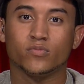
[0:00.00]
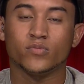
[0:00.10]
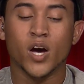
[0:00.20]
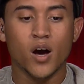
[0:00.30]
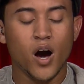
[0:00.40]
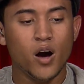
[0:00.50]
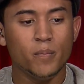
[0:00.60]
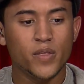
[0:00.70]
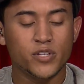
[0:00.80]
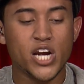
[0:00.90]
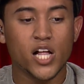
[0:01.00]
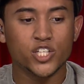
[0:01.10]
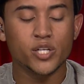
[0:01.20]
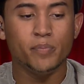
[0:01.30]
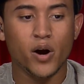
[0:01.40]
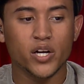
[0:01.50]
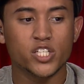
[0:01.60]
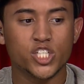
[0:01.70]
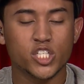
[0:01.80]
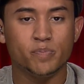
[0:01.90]
set? Um, the challenging part
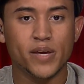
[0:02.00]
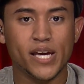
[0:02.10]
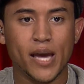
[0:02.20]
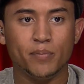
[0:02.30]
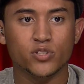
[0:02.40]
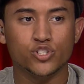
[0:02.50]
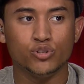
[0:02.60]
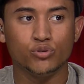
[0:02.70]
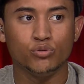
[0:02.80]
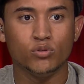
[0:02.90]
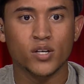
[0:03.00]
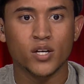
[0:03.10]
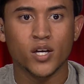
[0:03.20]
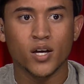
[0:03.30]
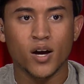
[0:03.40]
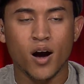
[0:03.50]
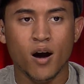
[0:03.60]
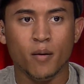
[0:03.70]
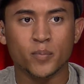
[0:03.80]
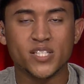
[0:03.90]
is just being able to
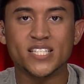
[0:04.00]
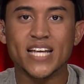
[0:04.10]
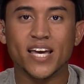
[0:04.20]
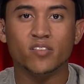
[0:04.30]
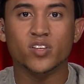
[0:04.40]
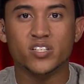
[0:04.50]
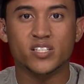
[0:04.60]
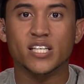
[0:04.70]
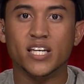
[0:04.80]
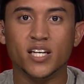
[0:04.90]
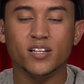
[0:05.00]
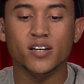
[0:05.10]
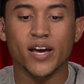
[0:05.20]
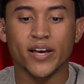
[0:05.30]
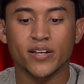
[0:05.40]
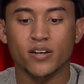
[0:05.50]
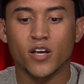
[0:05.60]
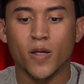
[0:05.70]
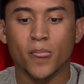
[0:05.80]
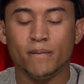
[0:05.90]
um, stay in the scene and
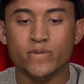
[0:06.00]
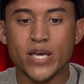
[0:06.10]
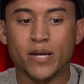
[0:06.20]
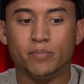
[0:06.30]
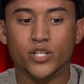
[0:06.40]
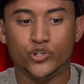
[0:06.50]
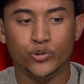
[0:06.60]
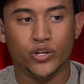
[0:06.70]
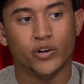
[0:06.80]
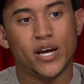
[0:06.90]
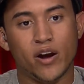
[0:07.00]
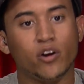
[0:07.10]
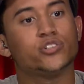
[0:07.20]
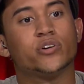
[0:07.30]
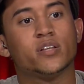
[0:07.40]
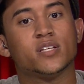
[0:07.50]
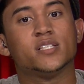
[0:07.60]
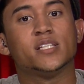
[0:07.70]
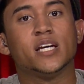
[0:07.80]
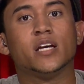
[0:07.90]
and be true to your character in the
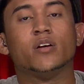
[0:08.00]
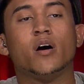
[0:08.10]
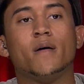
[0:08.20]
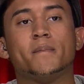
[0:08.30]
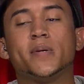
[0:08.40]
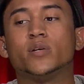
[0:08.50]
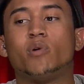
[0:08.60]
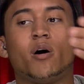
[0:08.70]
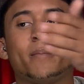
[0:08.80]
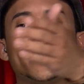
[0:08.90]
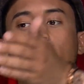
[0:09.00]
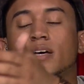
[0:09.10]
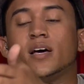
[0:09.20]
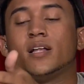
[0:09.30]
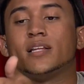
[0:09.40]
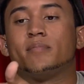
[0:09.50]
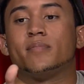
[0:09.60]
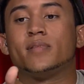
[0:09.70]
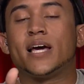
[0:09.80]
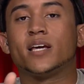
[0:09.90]
scene. Meanwhile, make uh,
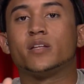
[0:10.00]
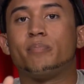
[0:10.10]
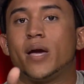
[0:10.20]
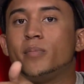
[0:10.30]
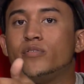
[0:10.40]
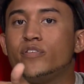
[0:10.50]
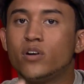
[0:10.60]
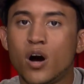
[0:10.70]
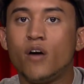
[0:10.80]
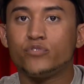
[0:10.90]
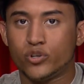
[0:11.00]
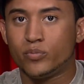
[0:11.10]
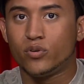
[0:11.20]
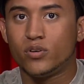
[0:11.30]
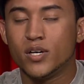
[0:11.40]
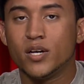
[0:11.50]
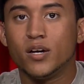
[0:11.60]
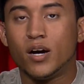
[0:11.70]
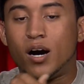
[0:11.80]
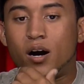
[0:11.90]
letting the baby feel comfortable.
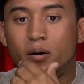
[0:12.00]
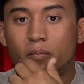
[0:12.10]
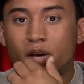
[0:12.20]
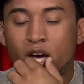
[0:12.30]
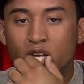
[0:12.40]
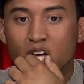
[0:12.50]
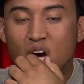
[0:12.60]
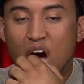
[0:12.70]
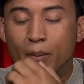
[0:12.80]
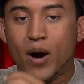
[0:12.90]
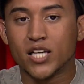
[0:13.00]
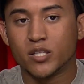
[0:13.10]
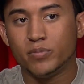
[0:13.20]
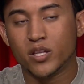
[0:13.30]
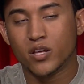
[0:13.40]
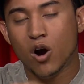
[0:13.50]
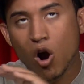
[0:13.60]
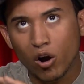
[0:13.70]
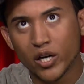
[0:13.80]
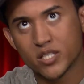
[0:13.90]
Um, and possibly the
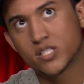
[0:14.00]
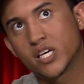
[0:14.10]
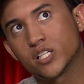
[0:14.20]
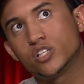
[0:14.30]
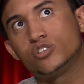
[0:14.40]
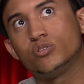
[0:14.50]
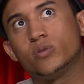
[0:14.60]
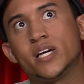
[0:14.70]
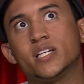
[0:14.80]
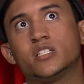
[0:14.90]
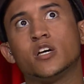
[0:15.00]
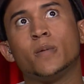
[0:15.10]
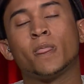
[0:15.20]
hardest thing to do is,